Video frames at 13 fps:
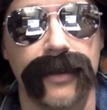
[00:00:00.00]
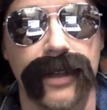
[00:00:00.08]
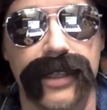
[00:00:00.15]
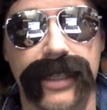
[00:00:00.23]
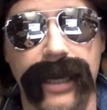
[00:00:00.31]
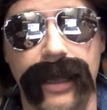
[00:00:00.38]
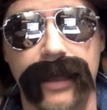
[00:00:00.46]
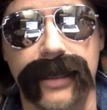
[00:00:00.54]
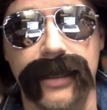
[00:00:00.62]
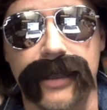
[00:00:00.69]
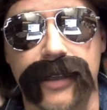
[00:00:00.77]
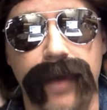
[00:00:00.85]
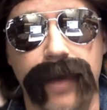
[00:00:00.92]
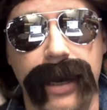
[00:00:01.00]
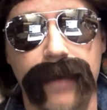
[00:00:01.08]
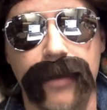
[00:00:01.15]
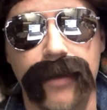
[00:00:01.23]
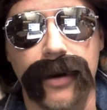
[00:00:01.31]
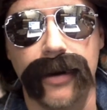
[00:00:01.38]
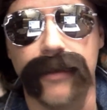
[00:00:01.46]
The Skeletons, Patty
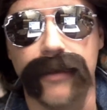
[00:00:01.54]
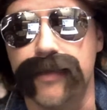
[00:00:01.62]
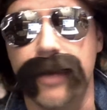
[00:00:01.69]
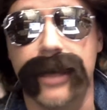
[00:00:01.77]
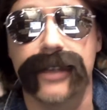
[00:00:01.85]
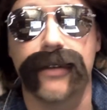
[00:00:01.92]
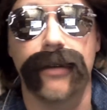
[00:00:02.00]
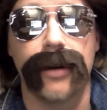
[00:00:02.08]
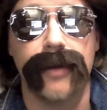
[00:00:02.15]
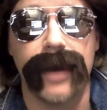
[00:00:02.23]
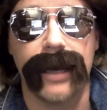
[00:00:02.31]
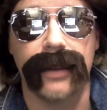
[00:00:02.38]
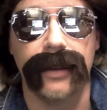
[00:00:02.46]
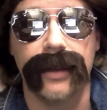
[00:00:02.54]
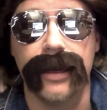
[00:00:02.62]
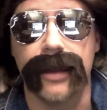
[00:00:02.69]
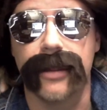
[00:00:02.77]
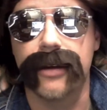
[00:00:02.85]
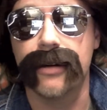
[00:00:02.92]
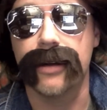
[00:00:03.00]
Mahomes, best quarterback in the league,
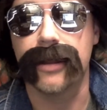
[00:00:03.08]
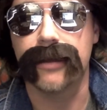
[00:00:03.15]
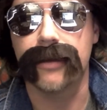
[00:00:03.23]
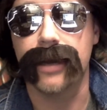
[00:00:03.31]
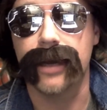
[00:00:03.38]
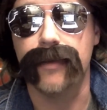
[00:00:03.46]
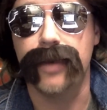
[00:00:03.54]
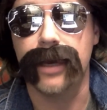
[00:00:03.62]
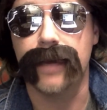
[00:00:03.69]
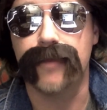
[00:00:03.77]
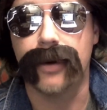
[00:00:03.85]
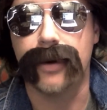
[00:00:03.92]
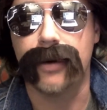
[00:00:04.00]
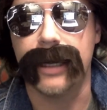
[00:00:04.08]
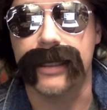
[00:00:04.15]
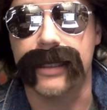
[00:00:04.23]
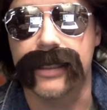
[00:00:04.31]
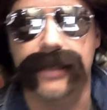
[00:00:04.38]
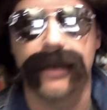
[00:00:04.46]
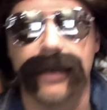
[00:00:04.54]
33 big
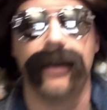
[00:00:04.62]
points.